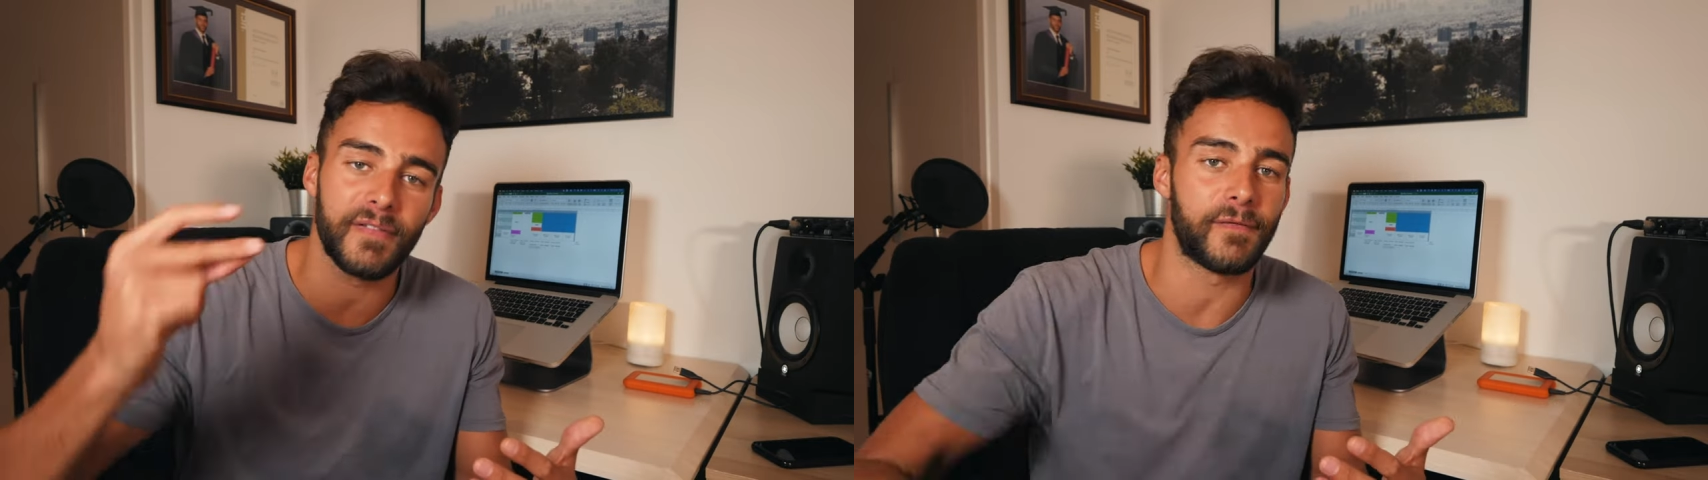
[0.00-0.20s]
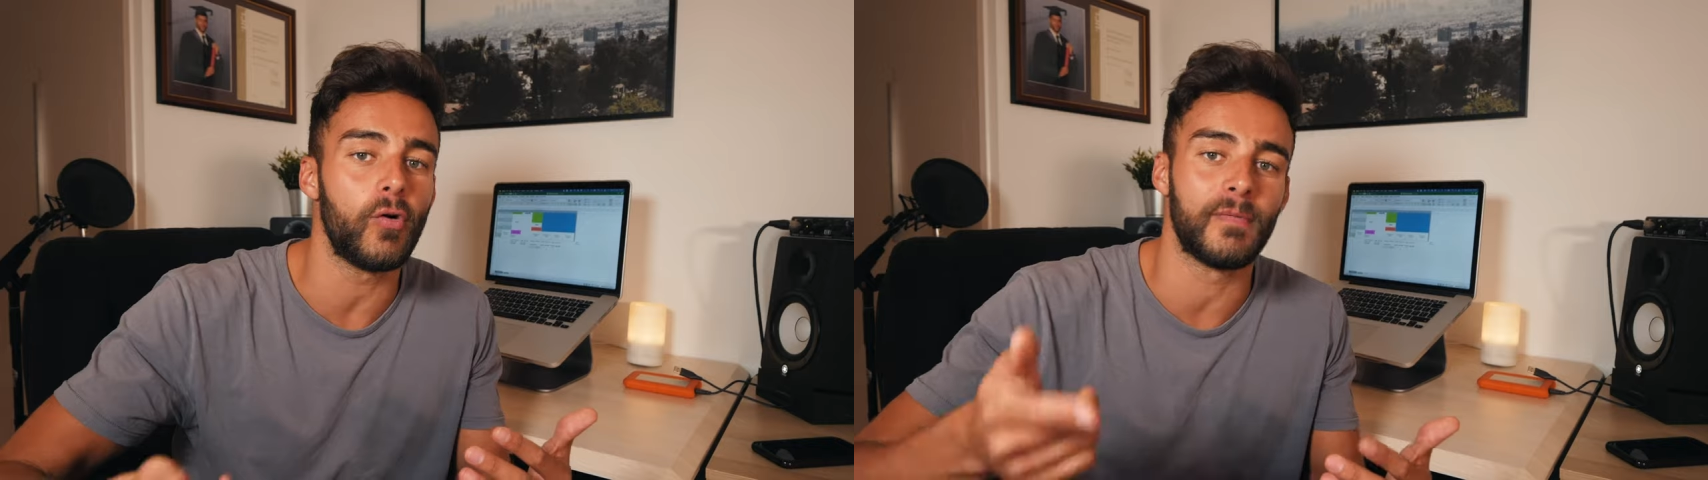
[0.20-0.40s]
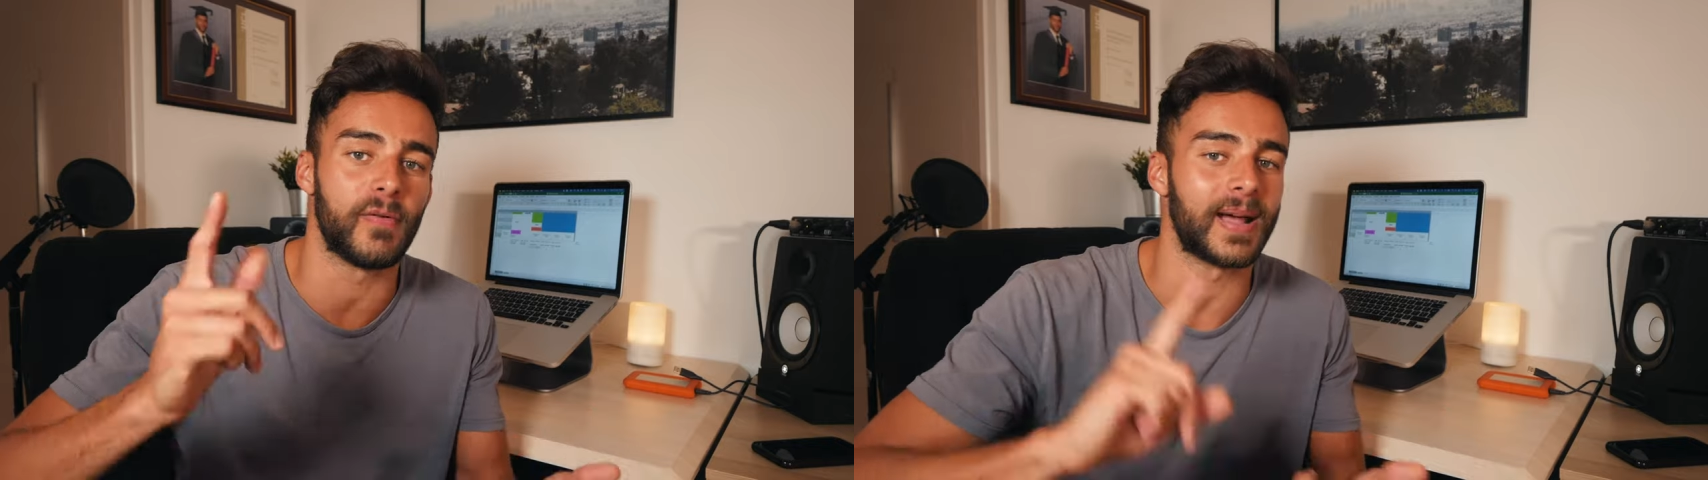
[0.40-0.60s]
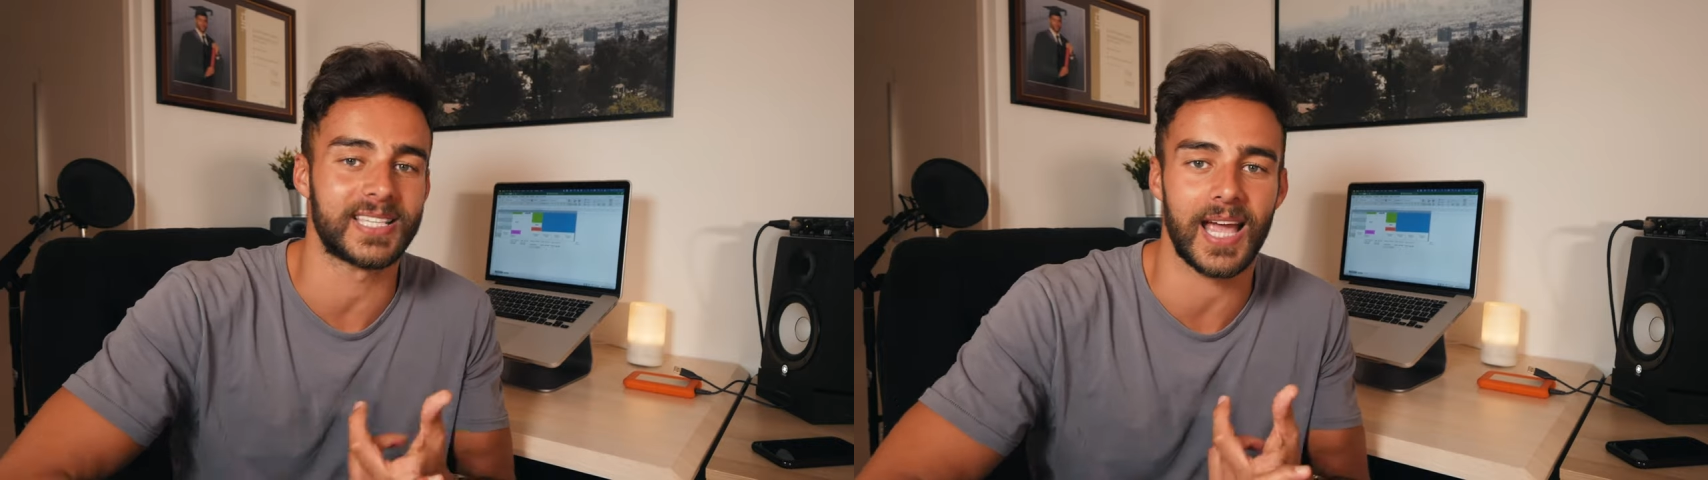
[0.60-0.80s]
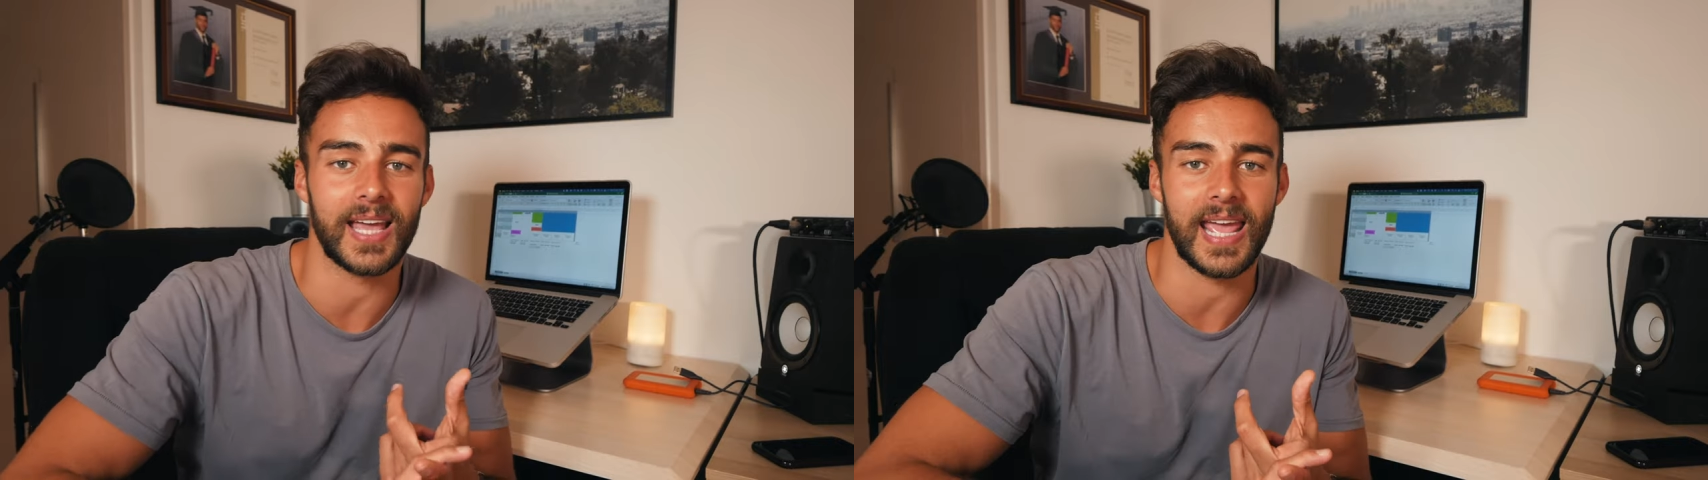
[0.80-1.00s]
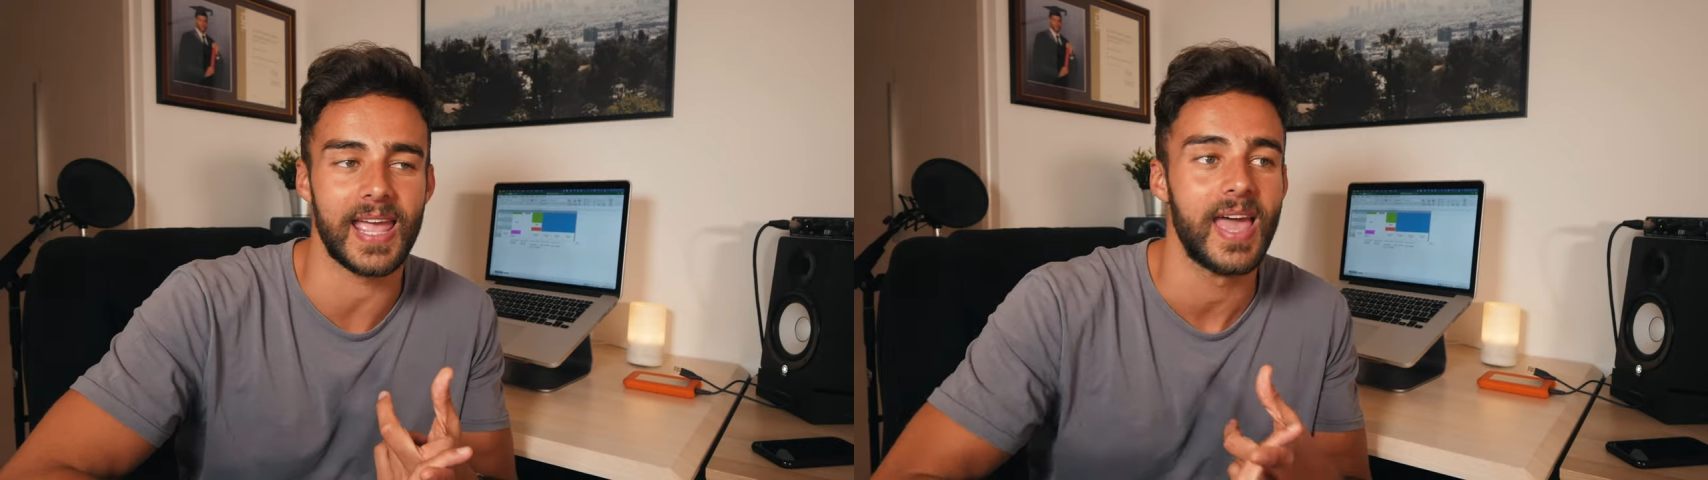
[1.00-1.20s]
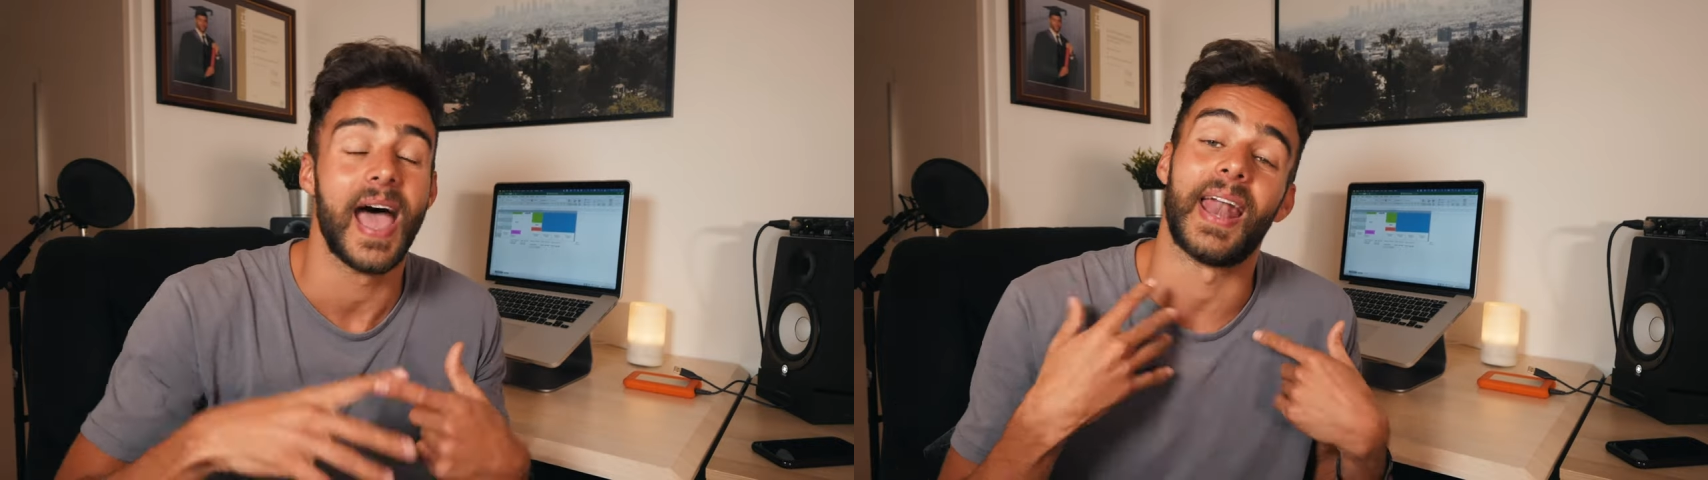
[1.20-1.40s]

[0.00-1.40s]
form for my Saturday.